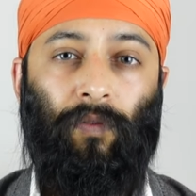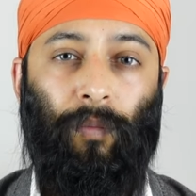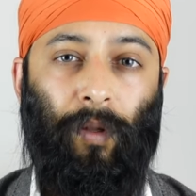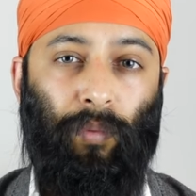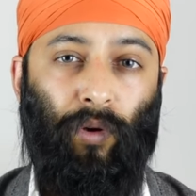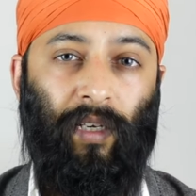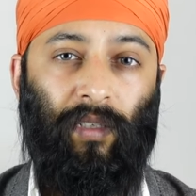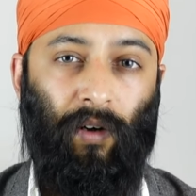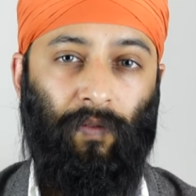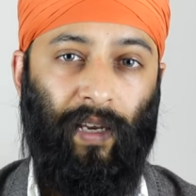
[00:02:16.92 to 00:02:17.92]
from the point
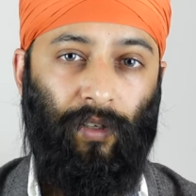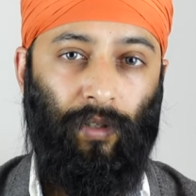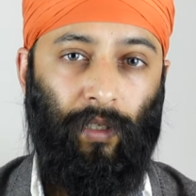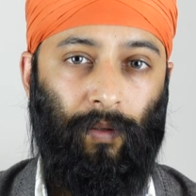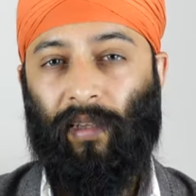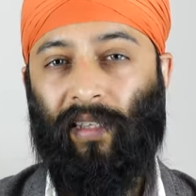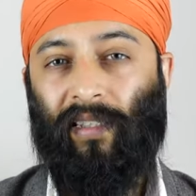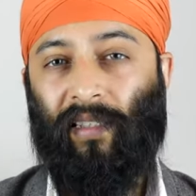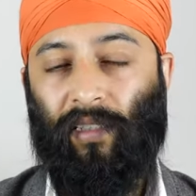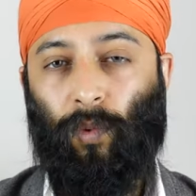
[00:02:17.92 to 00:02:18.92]
of entry. Then
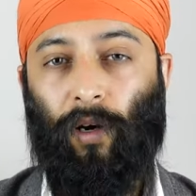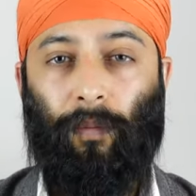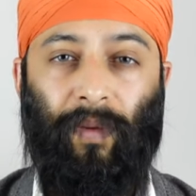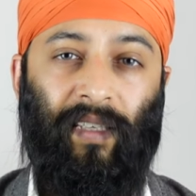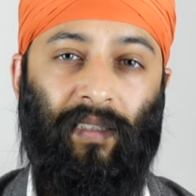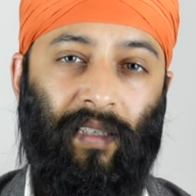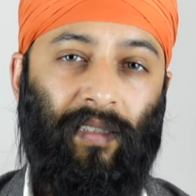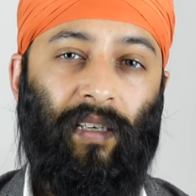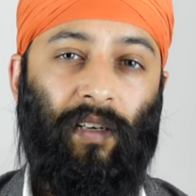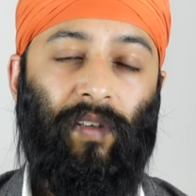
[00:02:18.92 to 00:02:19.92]
this is what makes this
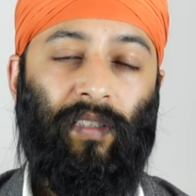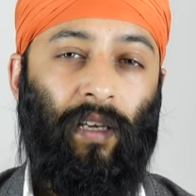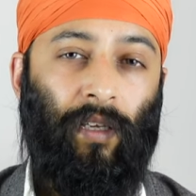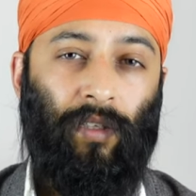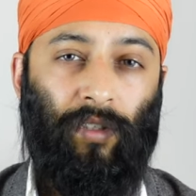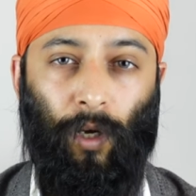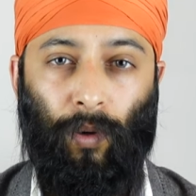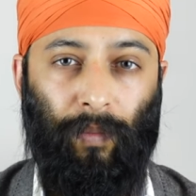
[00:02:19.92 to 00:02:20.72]
service so